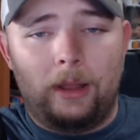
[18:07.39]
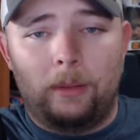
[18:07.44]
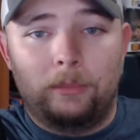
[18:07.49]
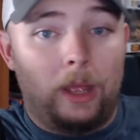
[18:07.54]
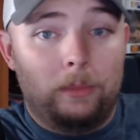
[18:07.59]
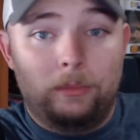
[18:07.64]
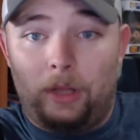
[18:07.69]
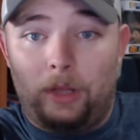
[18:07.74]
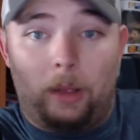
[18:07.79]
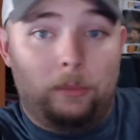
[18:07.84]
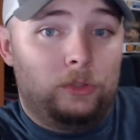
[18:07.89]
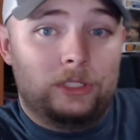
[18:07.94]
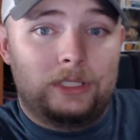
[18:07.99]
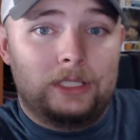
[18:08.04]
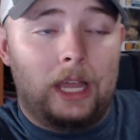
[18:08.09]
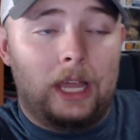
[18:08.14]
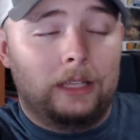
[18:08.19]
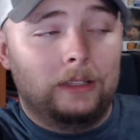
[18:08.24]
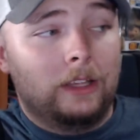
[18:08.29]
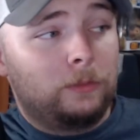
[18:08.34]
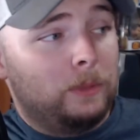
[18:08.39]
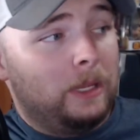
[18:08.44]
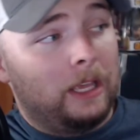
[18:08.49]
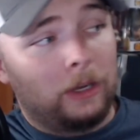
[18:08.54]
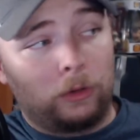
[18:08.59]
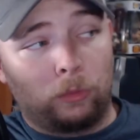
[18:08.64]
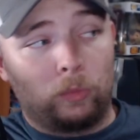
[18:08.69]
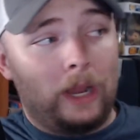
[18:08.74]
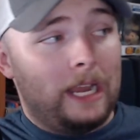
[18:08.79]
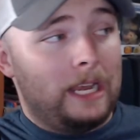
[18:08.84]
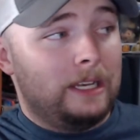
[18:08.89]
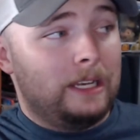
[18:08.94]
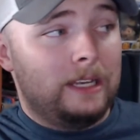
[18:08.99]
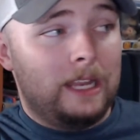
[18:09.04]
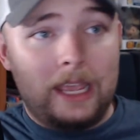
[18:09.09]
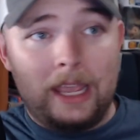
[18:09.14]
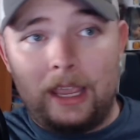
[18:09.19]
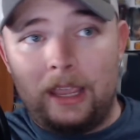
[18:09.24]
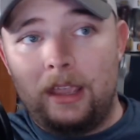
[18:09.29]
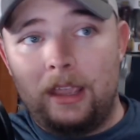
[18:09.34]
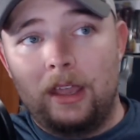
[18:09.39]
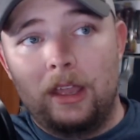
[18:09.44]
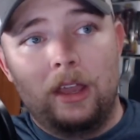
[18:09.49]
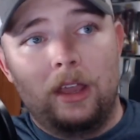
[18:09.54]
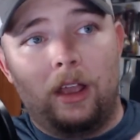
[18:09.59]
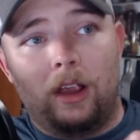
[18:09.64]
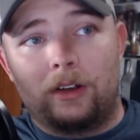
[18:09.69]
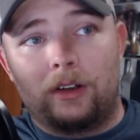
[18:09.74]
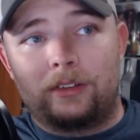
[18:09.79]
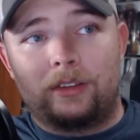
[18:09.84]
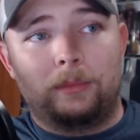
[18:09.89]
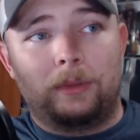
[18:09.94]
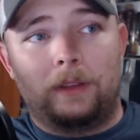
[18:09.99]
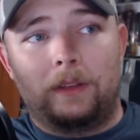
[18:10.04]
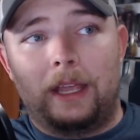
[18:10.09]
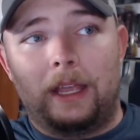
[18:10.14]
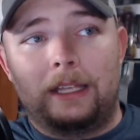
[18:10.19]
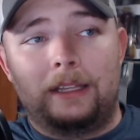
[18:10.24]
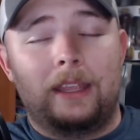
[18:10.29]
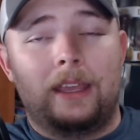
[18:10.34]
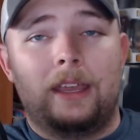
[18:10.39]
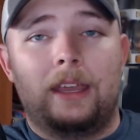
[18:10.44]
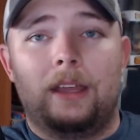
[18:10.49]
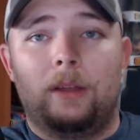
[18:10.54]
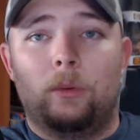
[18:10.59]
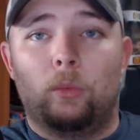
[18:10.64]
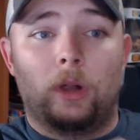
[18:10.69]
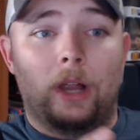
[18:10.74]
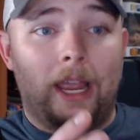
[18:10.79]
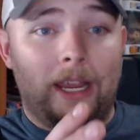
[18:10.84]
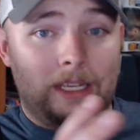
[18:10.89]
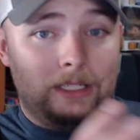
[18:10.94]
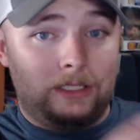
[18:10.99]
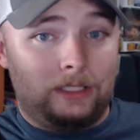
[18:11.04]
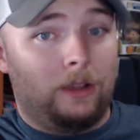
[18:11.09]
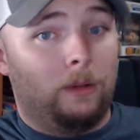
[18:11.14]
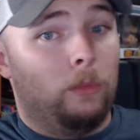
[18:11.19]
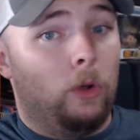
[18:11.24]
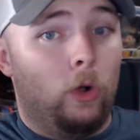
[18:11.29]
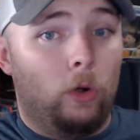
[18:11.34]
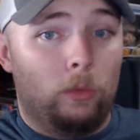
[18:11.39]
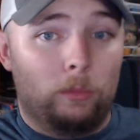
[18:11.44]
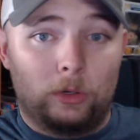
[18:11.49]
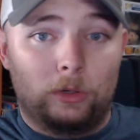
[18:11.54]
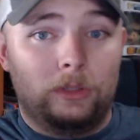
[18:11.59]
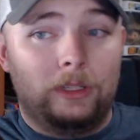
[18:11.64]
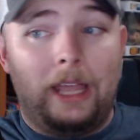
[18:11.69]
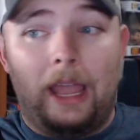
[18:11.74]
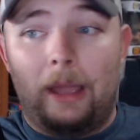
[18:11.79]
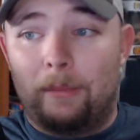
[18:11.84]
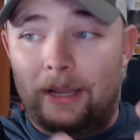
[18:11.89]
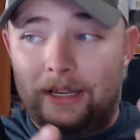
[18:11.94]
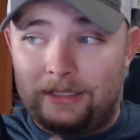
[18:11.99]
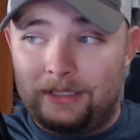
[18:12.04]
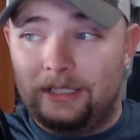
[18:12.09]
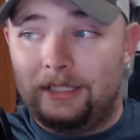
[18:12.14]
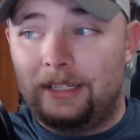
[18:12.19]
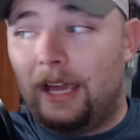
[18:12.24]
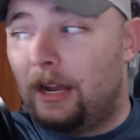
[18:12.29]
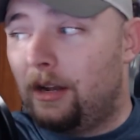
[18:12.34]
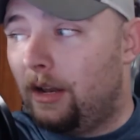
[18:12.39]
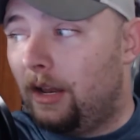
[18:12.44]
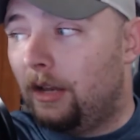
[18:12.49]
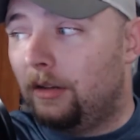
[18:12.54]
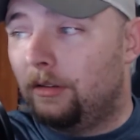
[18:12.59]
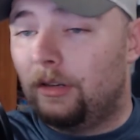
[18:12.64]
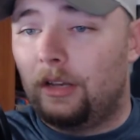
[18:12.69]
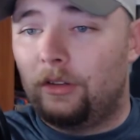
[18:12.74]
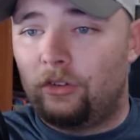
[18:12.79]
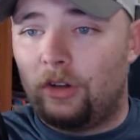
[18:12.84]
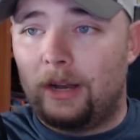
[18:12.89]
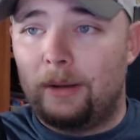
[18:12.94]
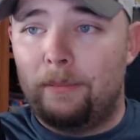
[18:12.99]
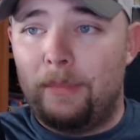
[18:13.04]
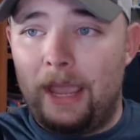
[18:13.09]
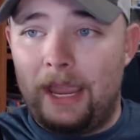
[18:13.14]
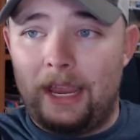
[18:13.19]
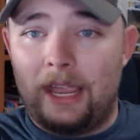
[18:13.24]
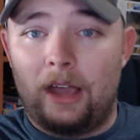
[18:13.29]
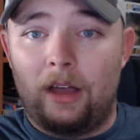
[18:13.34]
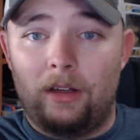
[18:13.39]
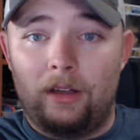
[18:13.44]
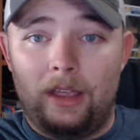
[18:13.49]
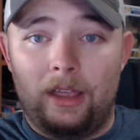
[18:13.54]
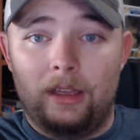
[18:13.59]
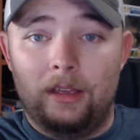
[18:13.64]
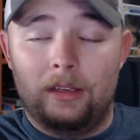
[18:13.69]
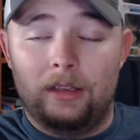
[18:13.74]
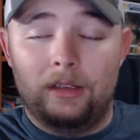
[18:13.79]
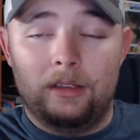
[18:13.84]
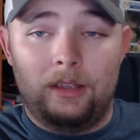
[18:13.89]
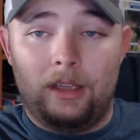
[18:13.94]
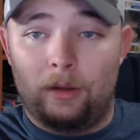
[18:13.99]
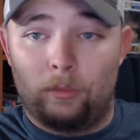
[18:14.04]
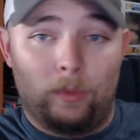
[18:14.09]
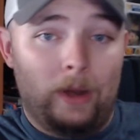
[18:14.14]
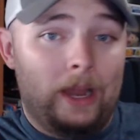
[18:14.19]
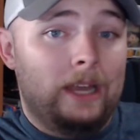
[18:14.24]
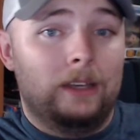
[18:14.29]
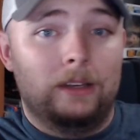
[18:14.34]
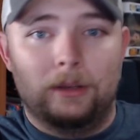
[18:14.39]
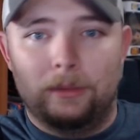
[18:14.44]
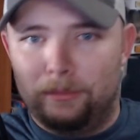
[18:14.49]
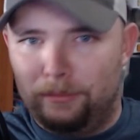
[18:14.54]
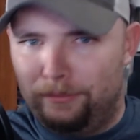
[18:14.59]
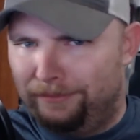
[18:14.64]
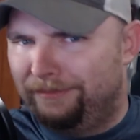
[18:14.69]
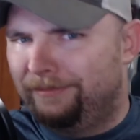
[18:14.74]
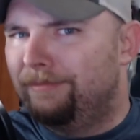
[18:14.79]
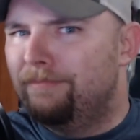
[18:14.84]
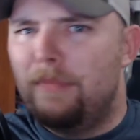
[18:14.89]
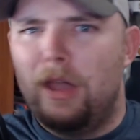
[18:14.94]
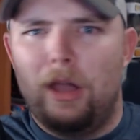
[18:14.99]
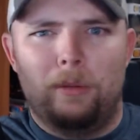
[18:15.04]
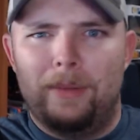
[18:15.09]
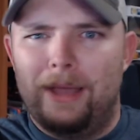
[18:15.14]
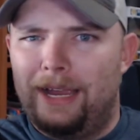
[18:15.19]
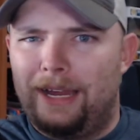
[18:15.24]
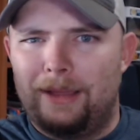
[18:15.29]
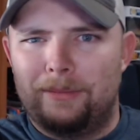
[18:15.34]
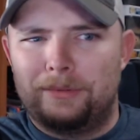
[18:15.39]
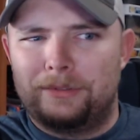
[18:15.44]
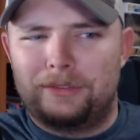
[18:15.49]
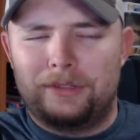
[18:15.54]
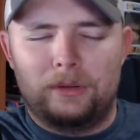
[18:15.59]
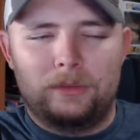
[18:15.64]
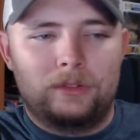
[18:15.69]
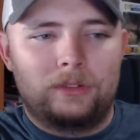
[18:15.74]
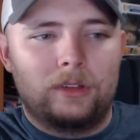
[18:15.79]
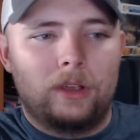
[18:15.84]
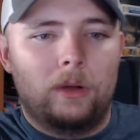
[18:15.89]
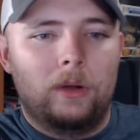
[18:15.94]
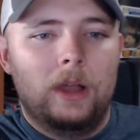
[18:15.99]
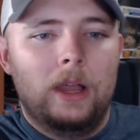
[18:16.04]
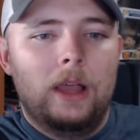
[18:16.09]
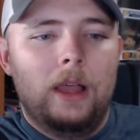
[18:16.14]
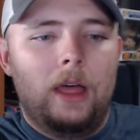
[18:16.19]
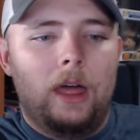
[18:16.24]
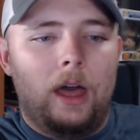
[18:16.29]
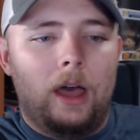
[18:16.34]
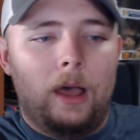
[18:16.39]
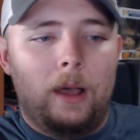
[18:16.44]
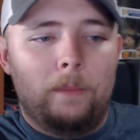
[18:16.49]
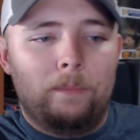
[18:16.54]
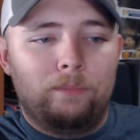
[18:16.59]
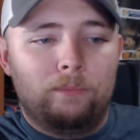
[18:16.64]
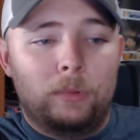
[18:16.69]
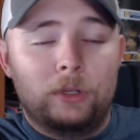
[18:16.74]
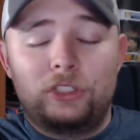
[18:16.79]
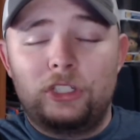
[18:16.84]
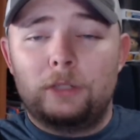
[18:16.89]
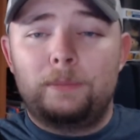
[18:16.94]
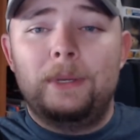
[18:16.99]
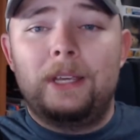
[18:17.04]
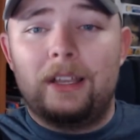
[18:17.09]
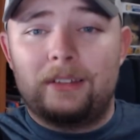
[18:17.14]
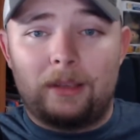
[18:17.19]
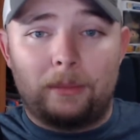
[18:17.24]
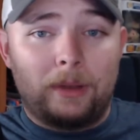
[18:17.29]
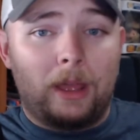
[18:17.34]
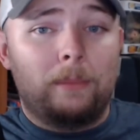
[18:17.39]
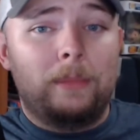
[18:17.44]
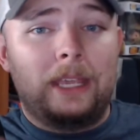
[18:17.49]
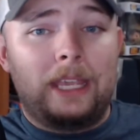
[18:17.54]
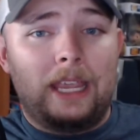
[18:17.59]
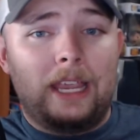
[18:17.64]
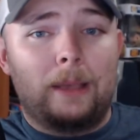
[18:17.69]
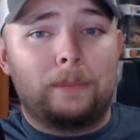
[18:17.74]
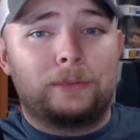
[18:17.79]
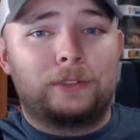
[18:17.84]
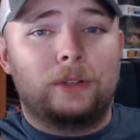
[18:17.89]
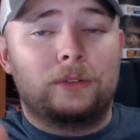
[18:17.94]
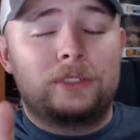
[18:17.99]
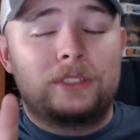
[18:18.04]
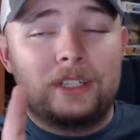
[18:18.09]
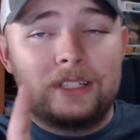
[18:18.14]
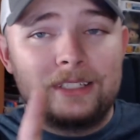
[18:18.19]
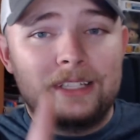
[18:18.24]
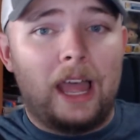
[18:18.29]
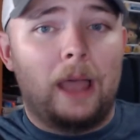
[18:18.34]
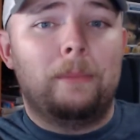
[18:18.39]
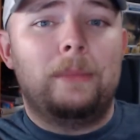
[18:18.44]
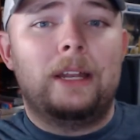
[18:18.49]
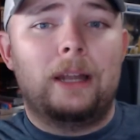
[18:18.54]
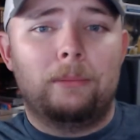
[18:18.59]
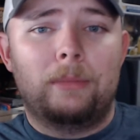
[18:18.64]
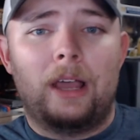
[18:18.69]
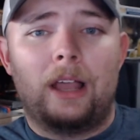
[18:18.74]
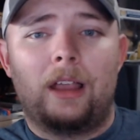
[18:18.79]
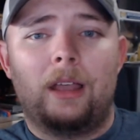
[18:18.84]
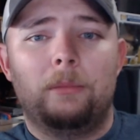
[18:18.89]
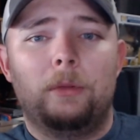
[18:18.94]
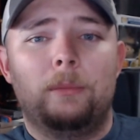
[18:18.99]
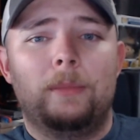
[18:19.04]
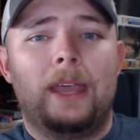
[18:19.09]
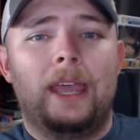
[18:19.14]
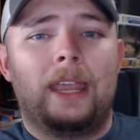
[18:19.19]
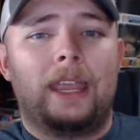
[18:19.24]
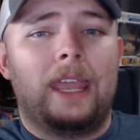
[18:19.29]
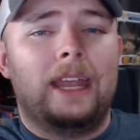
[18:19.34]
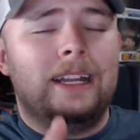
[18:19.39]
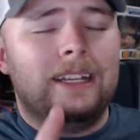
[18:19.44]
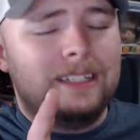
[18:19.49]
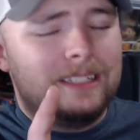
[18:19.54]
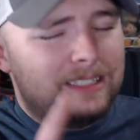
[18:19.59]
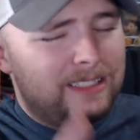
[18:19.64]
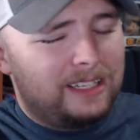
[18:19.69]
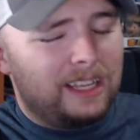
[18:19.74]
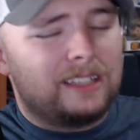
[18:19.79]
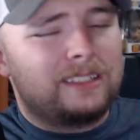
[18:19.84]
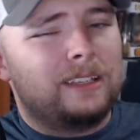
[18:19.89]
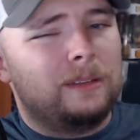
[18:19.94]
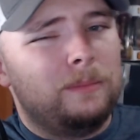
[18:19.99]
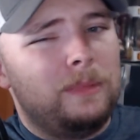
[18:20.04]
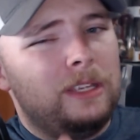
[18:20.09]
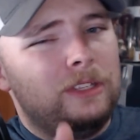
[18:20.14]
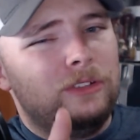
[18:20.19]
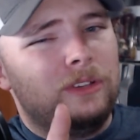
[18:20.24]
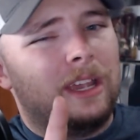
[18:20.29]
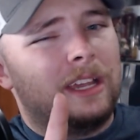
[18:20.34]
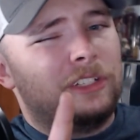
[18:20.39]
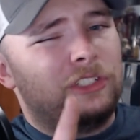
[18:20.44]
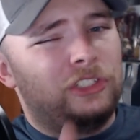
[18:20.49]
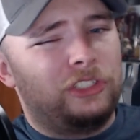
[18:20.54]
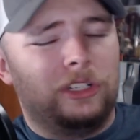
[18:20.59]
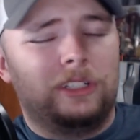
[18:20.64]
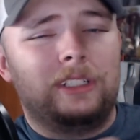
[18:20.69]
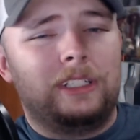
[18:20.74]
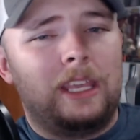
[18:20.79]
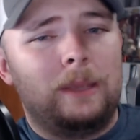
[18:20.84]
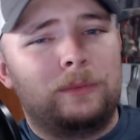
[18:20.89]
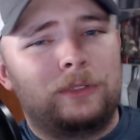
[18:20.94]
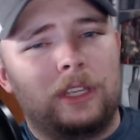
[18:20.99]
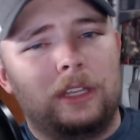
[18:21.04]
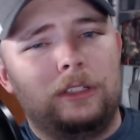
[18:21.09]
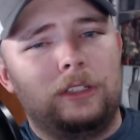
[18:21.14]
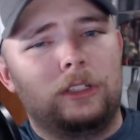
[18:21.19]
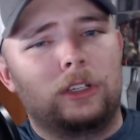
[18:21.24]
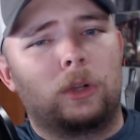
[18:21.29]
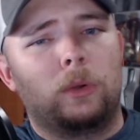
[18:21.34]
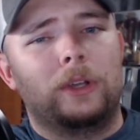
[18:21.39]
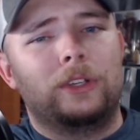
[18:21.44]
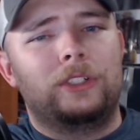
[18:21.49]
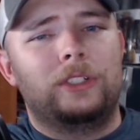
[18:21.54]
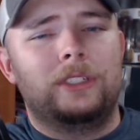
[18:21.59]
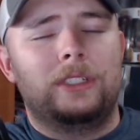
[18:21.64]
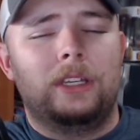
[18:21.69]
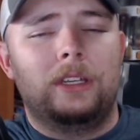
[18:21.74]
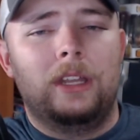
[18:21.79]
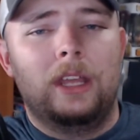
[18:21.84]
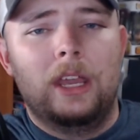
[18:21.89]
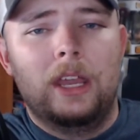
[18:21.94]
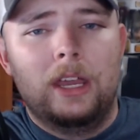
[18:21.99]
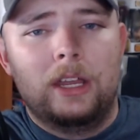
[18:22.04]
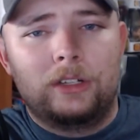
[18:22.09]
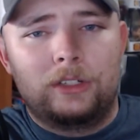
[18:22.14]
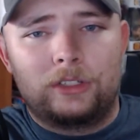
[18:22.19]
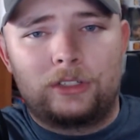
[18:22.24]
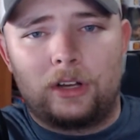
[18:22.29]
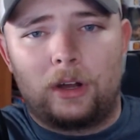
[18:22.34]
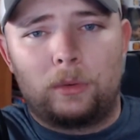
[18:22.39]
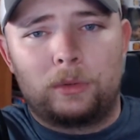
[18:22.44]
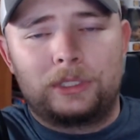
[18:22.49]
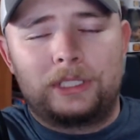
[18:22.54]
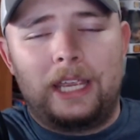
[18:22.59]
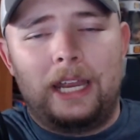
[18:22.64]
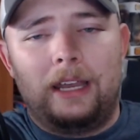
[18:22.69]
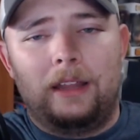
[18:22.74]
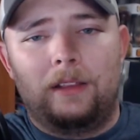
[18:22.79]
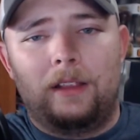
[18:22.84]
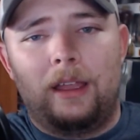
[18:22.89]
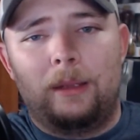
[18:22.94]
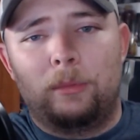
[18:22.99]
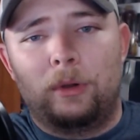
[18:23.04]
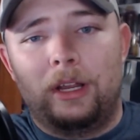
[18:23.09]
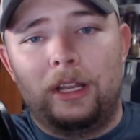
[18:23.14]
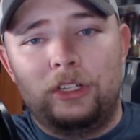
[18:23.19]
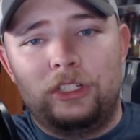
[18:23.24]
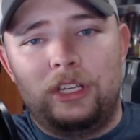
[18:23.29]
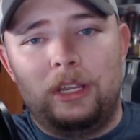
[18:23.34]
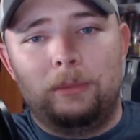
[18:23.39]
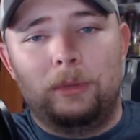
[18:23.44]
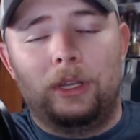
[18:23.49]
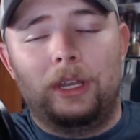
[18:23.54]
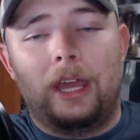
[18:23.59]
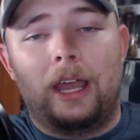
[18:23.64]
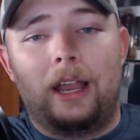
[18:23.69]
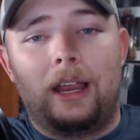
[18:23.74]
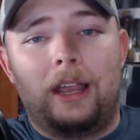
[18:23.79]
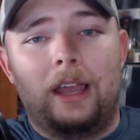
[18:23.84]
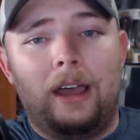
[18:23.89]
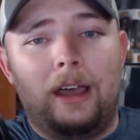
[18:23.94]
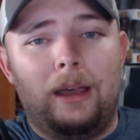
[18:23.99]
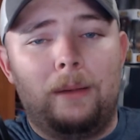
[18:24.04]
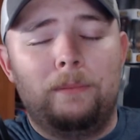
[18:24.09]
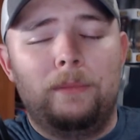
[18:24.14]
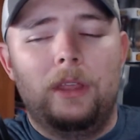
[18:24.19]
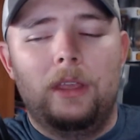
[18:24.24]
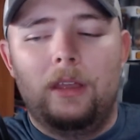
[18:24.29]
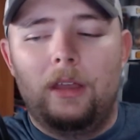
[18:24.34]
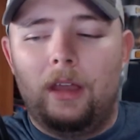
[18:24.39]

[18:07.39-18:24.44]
I'm just not. Unless we get a rain day or something like that where I get to come home early, I might sit down and try to bang out a random mailbag episode. So, but just because I'm not making episodes does not mean I'm not coming back, and it doesn't mean you guys shouldn't keep sending your questions in to StarWarsCanonLibrary@gmail.com.